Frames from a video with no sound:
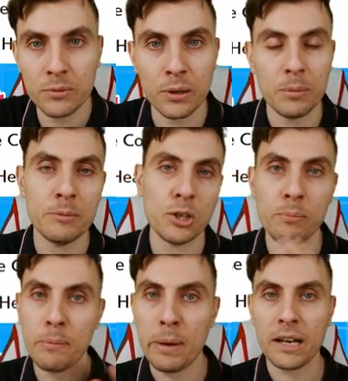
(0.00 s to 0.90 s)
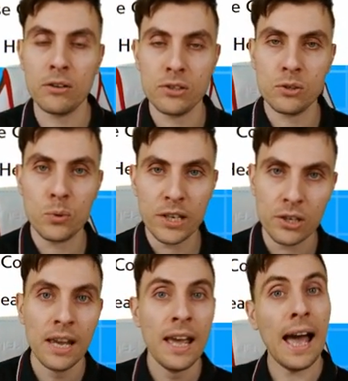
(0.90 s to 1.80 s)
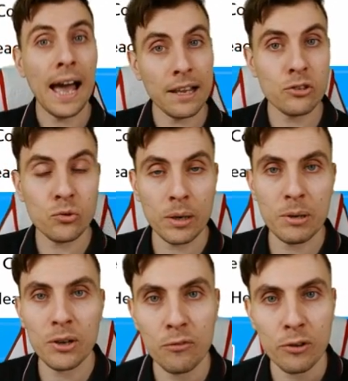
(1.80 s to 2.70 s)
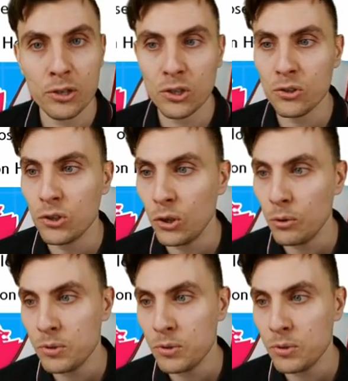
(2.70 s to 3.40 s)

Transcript: We're going to be jumping back onto Twitch and streaming over on YouTube.